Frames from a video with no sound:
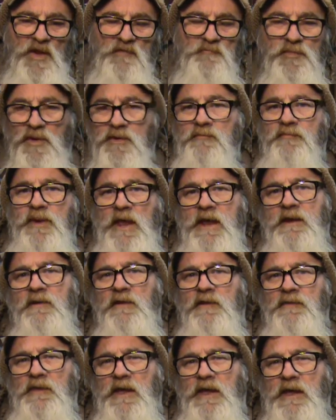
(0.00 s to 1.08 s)
Putting paint
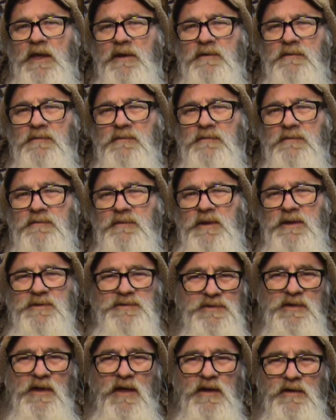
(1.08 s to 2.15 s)
on that is
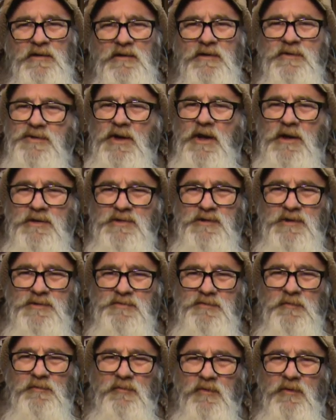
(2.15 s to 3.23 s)
not going to change its
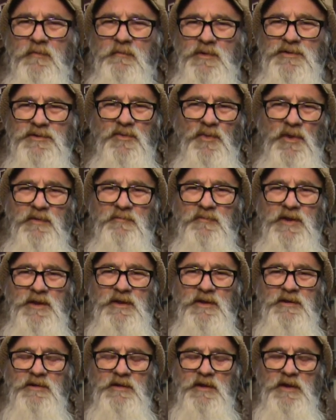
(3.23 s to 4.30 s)
performance one
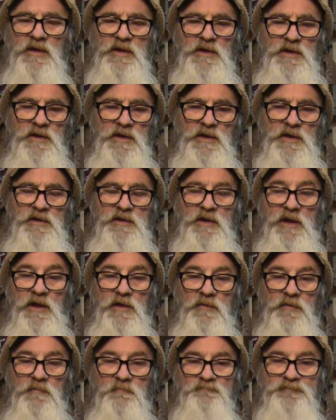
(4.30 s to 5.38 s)
bit.
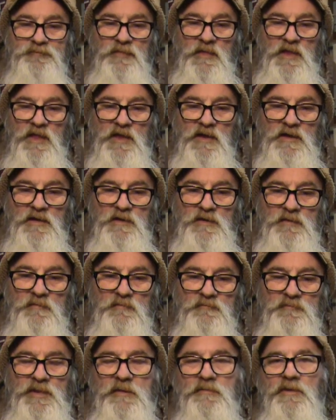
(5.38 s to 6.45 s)
Now,
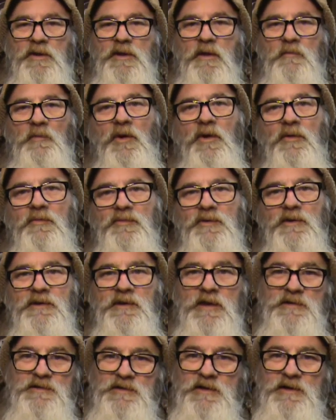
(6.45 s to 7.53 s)
people come over and they
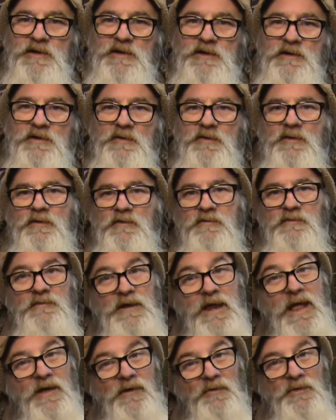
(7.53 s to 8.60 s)
see it, or
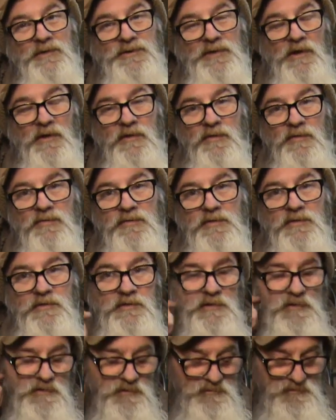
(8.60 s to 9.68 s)
now it's all over the